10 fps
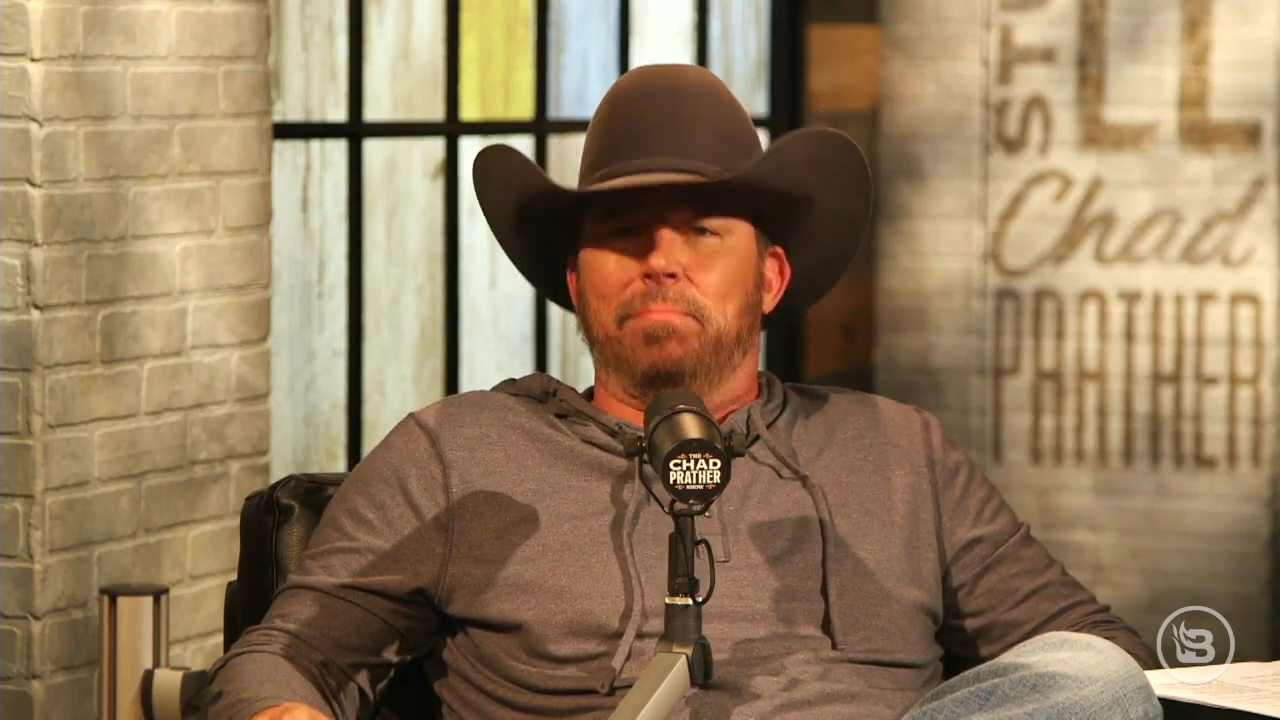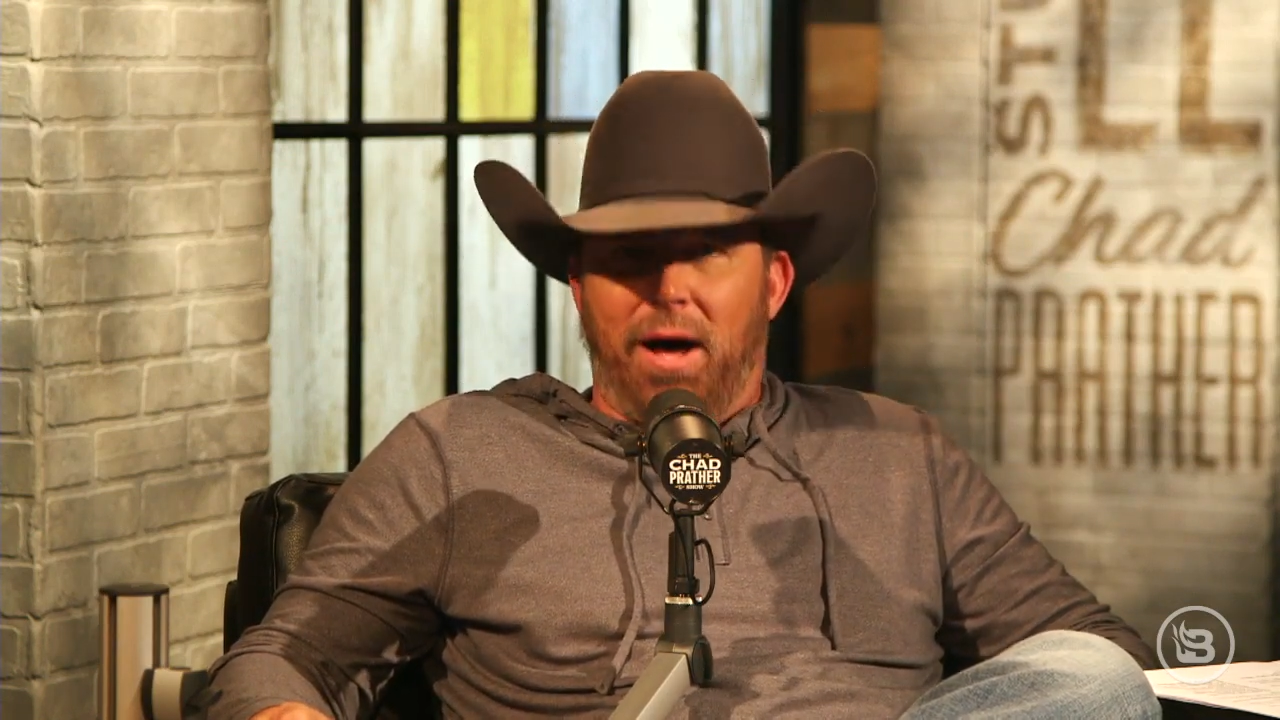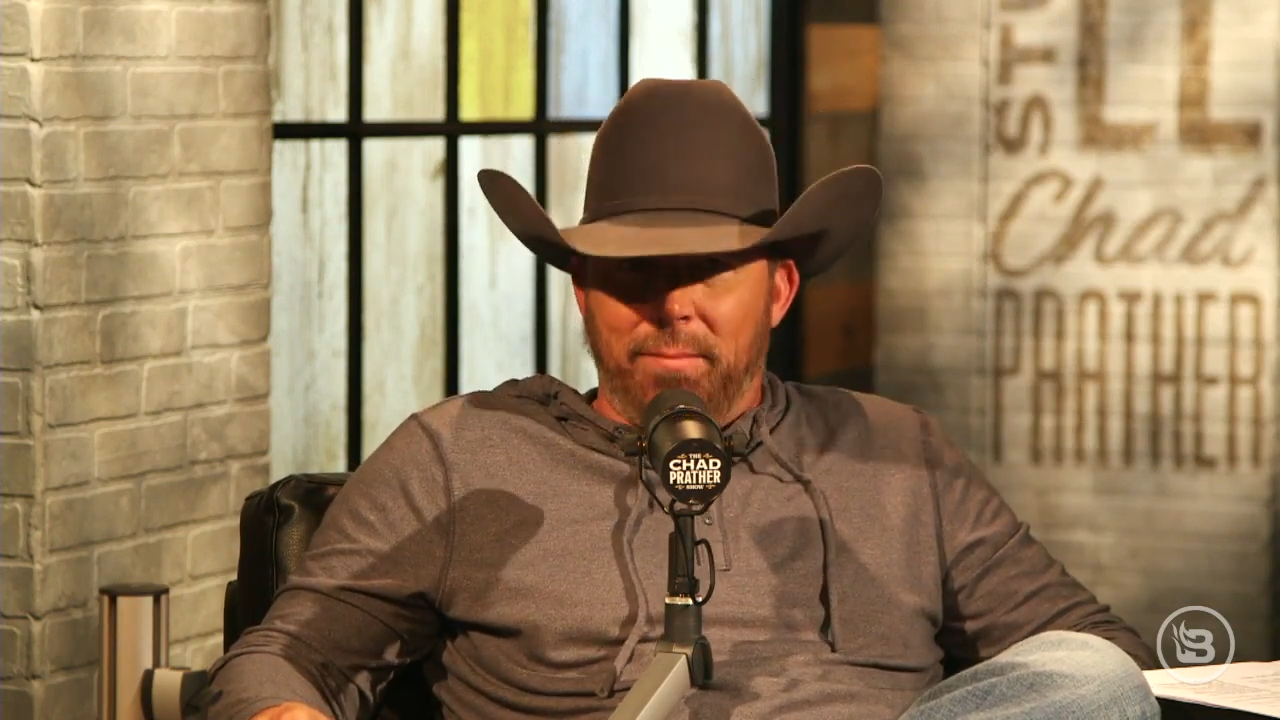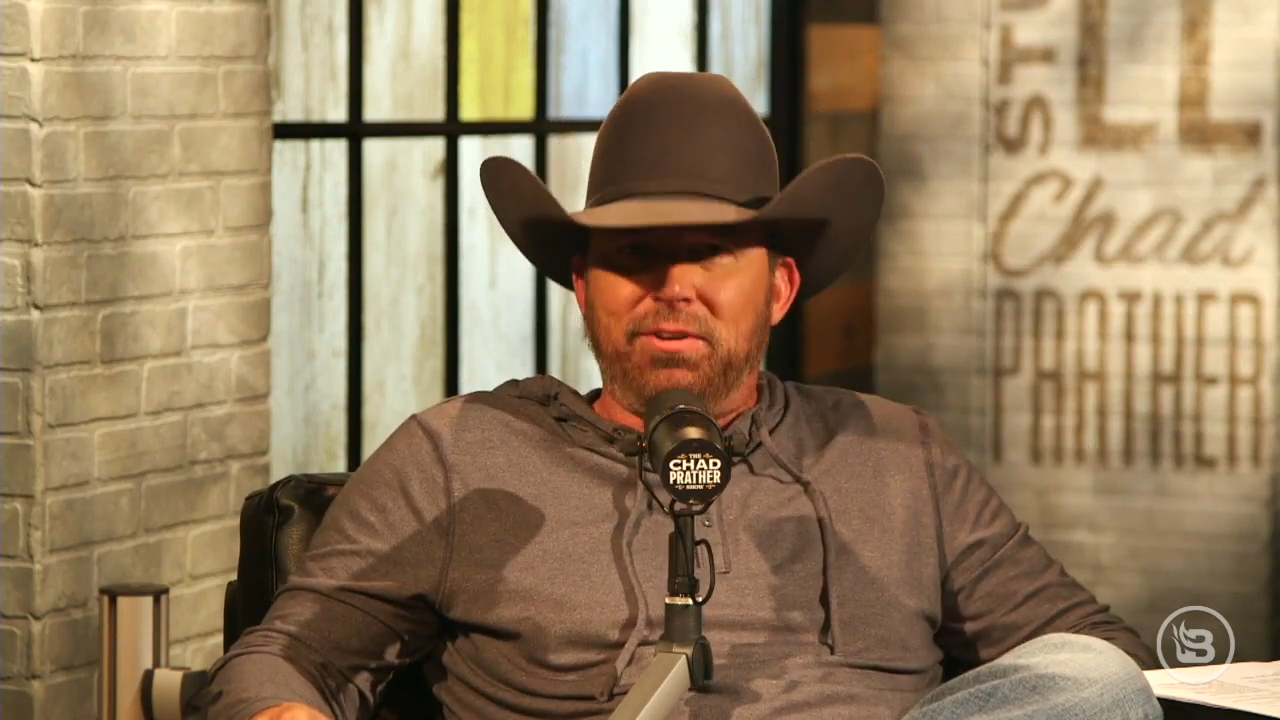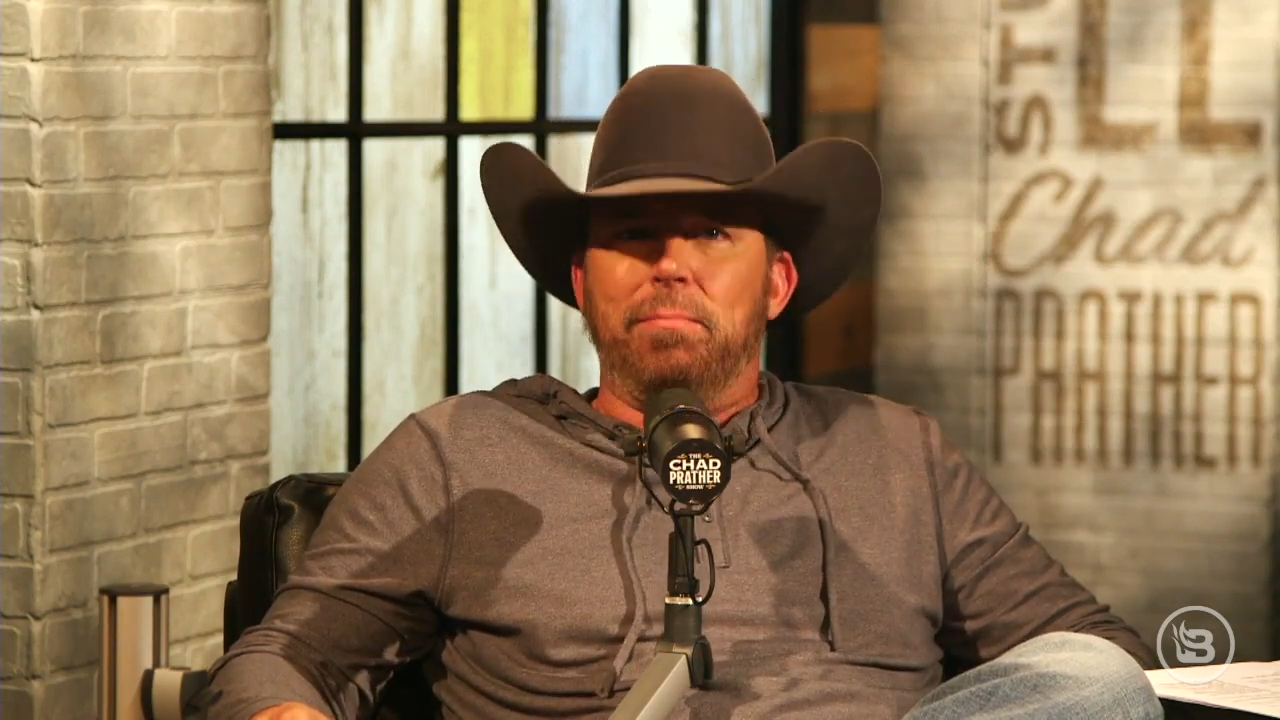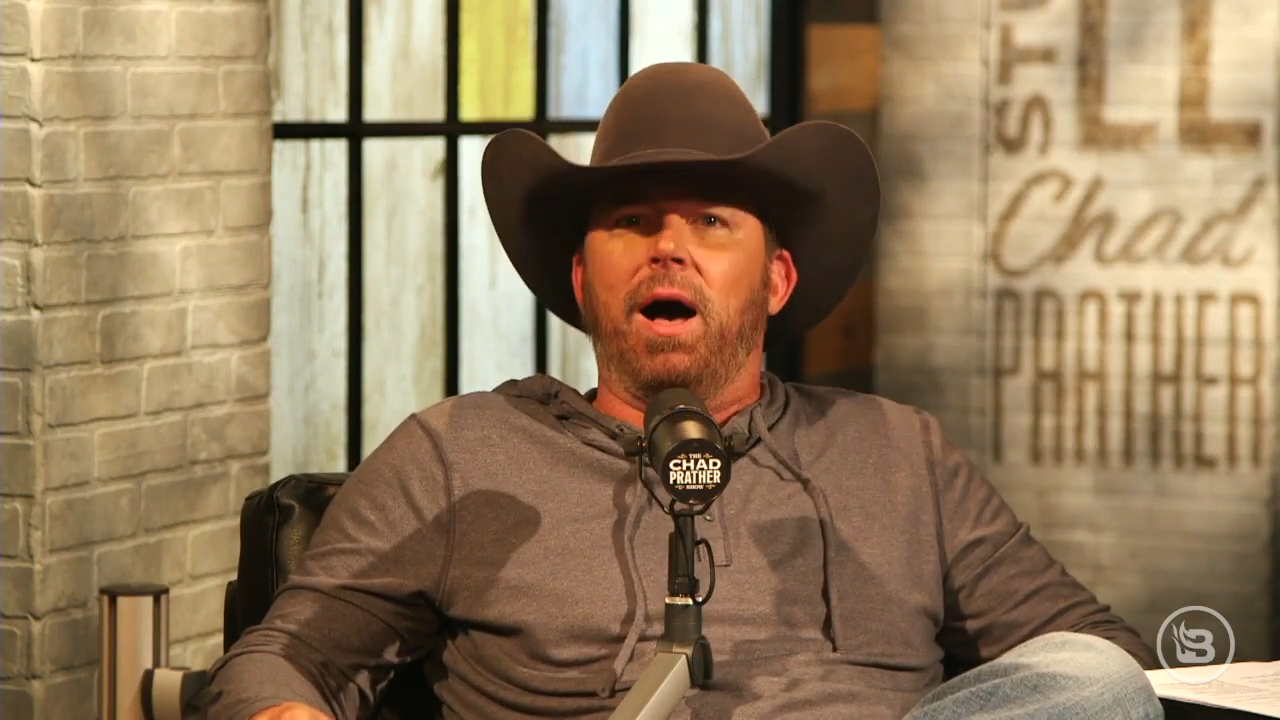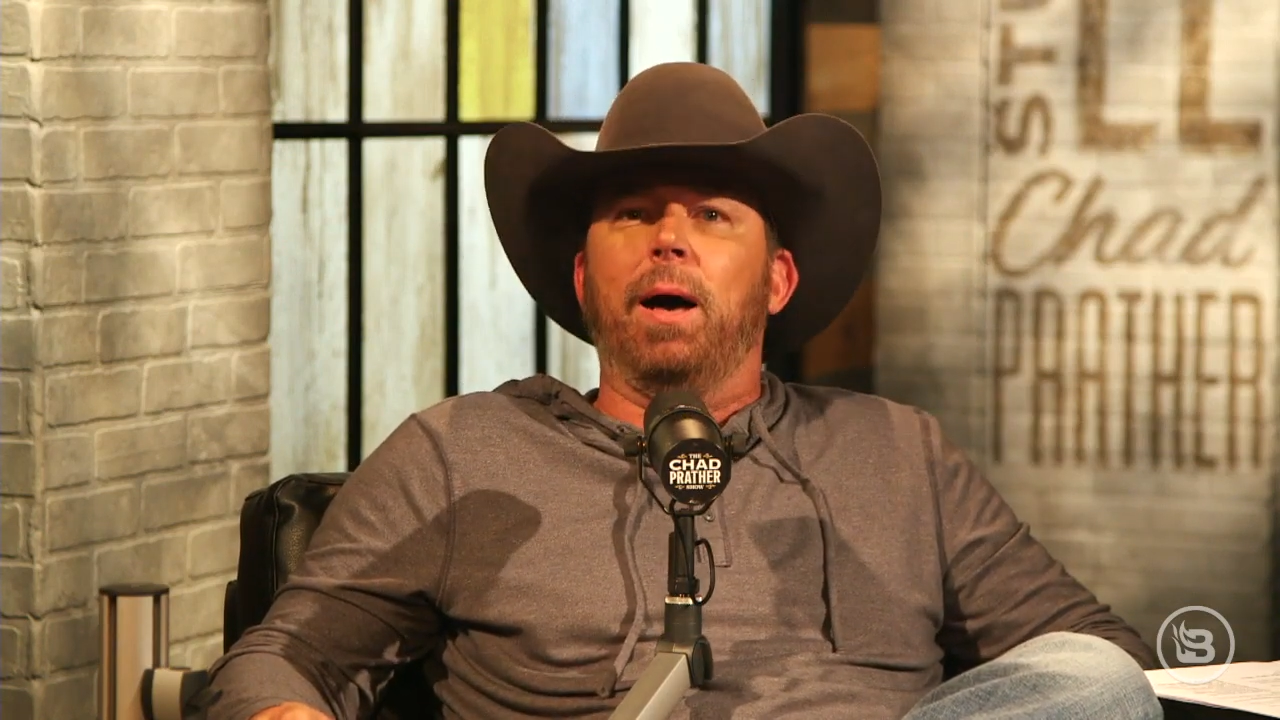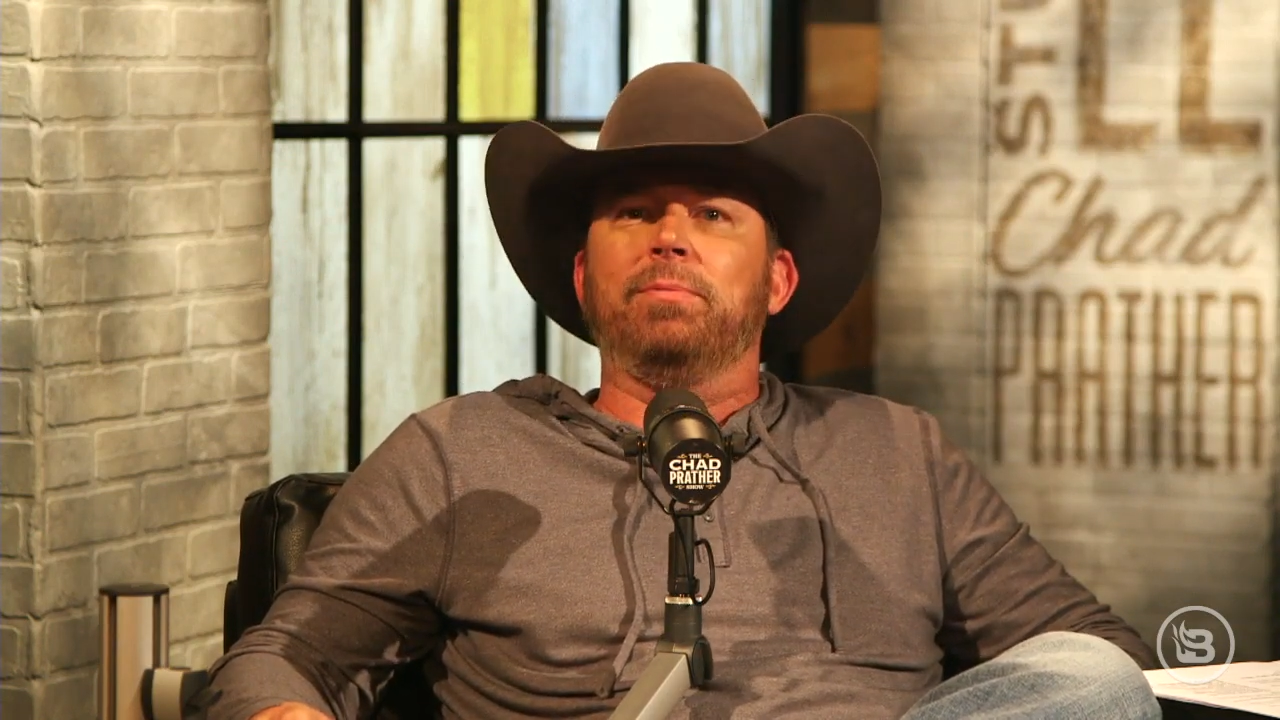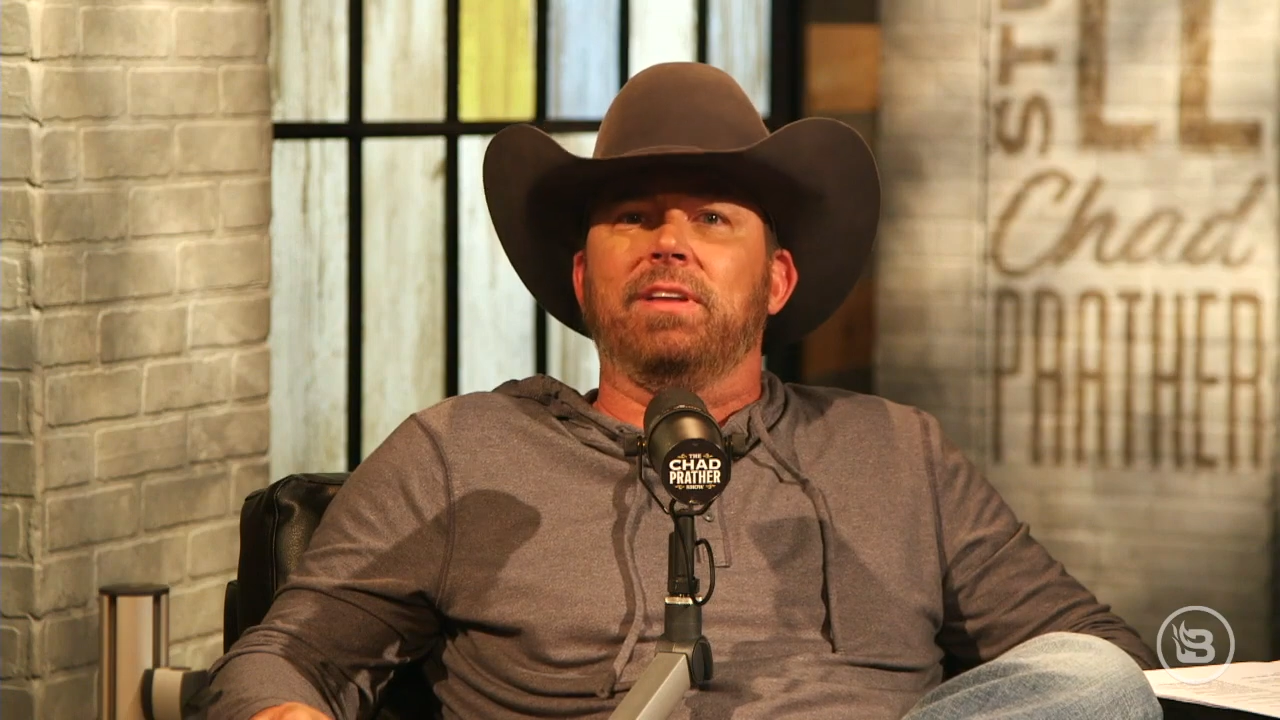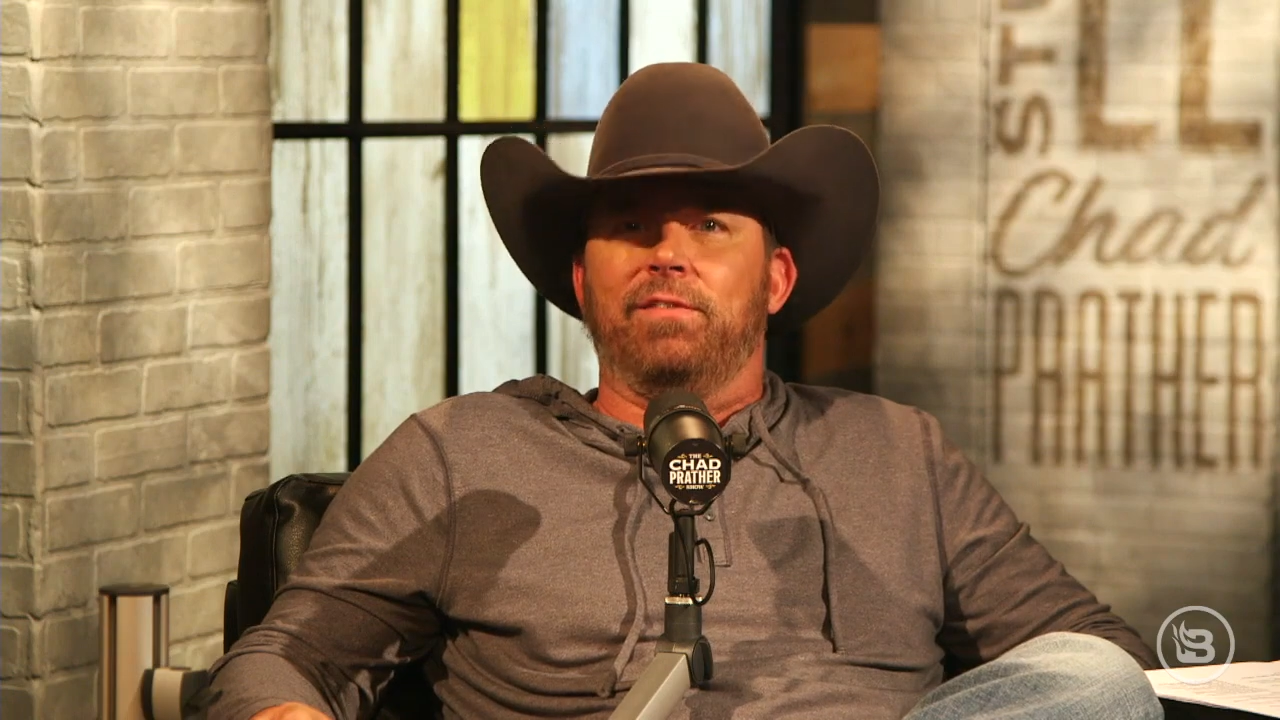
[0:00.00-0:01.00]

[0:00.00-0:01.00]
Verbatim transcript: moms are moms,